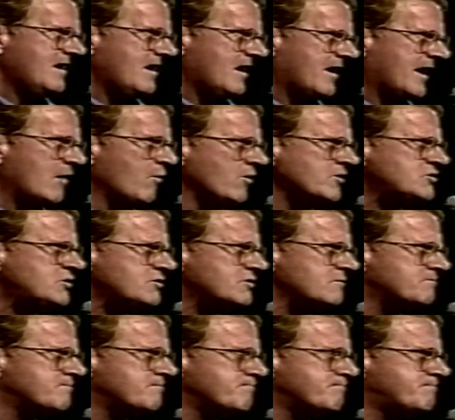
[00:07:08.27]
And I want you
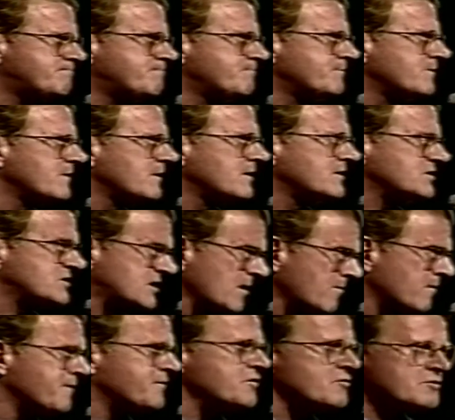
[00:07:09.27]
to,
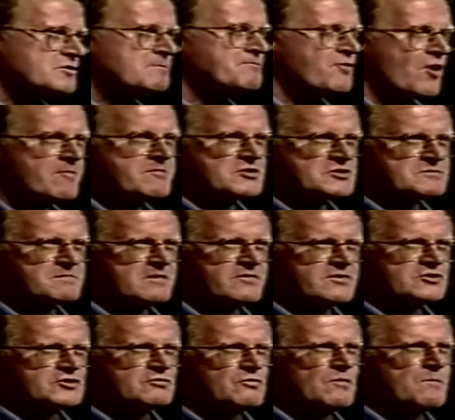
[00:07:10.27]
some of you, to promise me
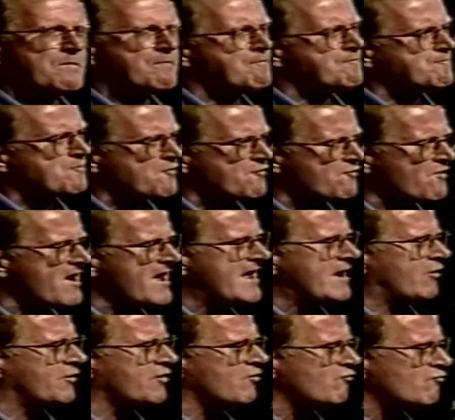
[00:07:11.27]
that you will pray
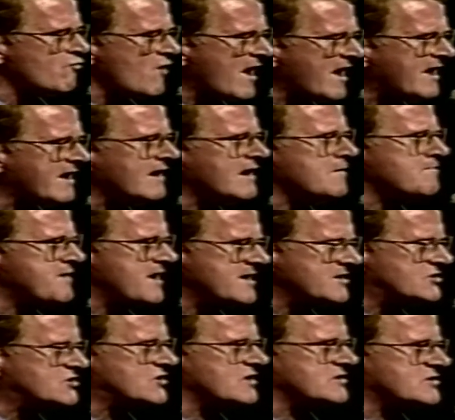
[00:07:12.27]
on a regular
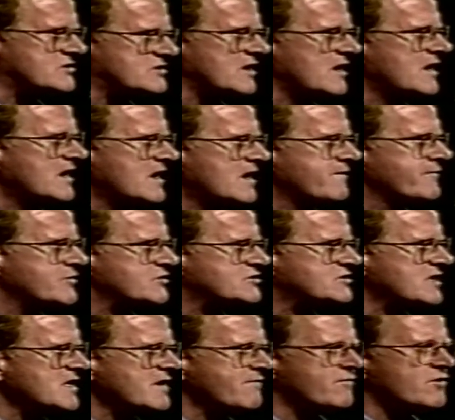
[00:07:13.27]
basis for
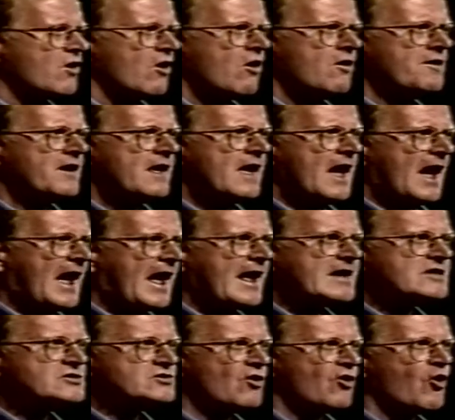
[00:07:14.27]
Steve. God
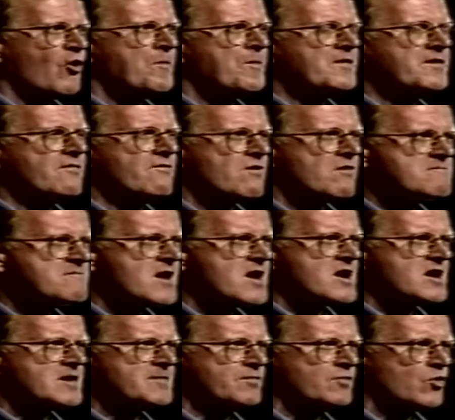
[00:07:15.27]
has opened a
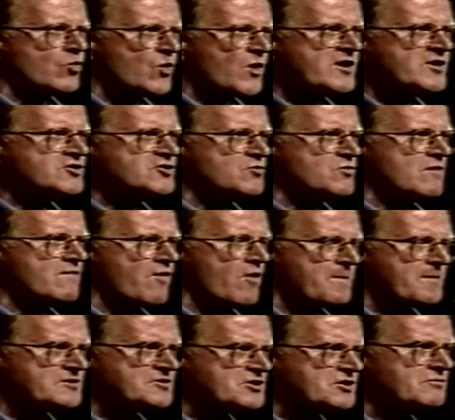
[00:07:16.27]
remarkable window of
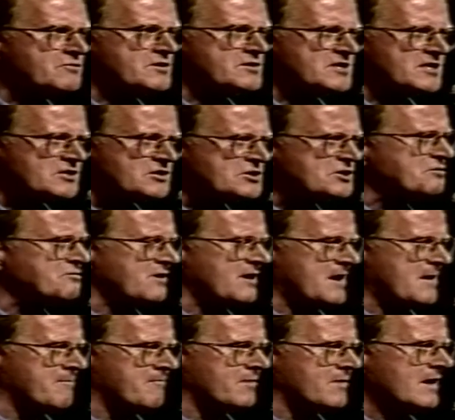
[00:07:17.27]
opportunity to
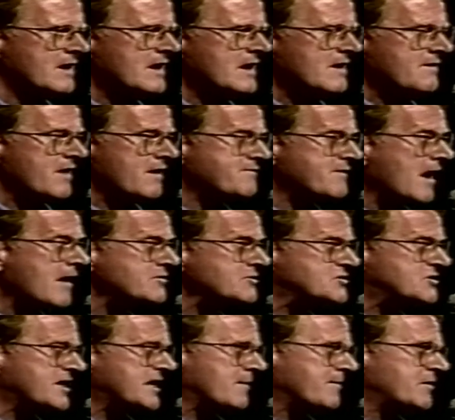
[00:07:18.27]
him. They've now
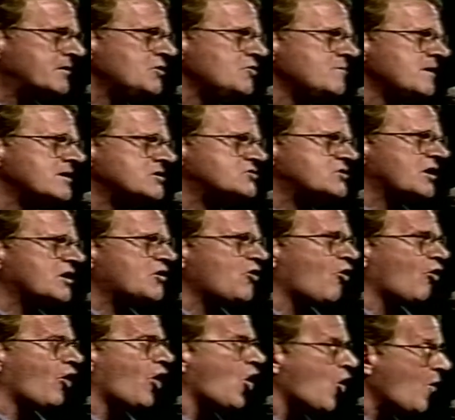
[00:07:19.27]
set up a new ministry
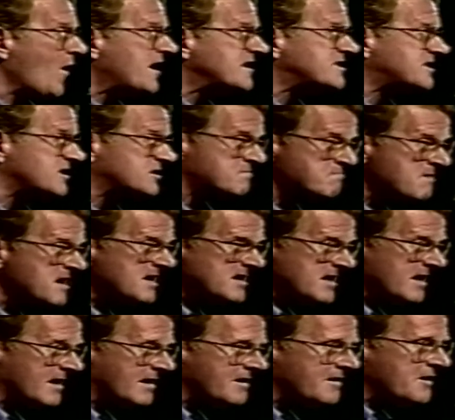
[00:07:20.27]
called Oasis
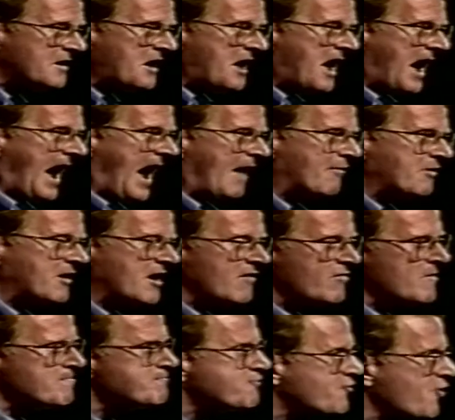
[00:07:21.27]
Media, and they're in
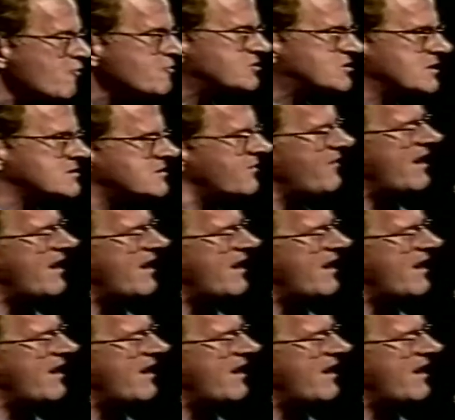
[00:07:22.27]
the process of